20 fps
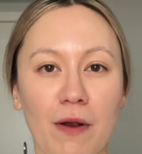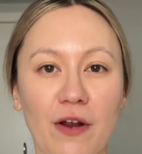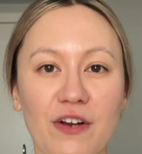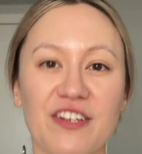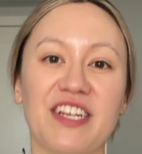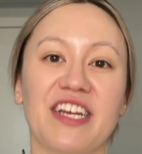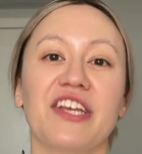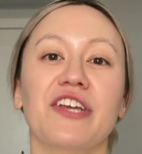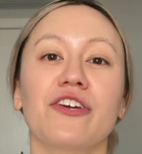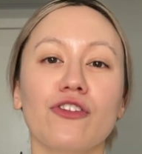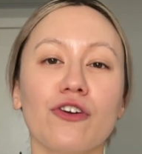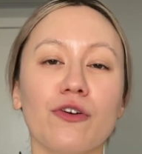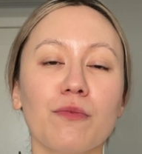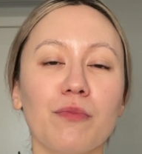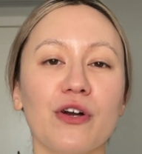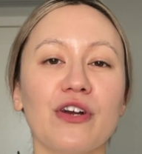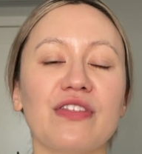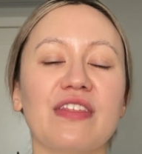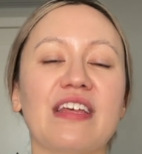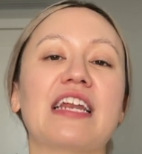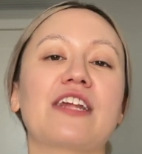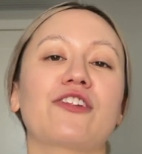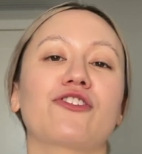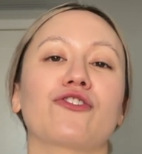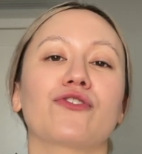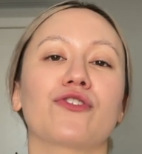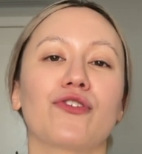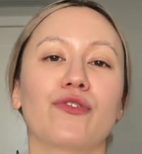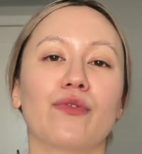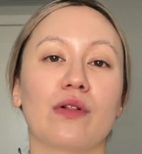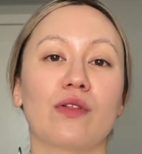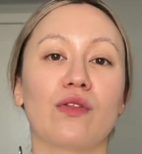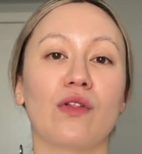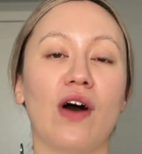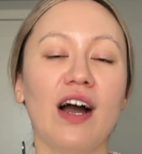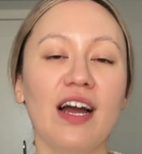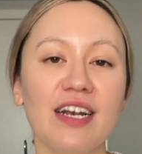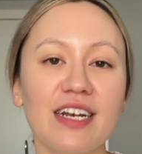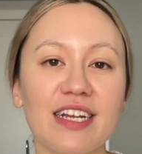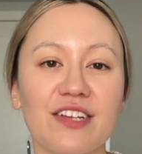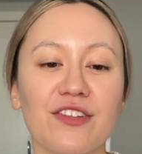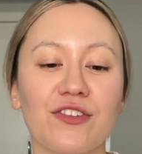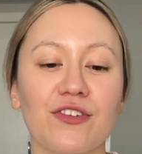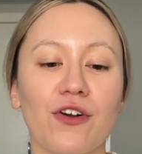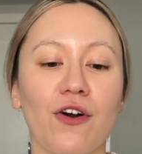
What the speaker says: particular book that I turn to a lot is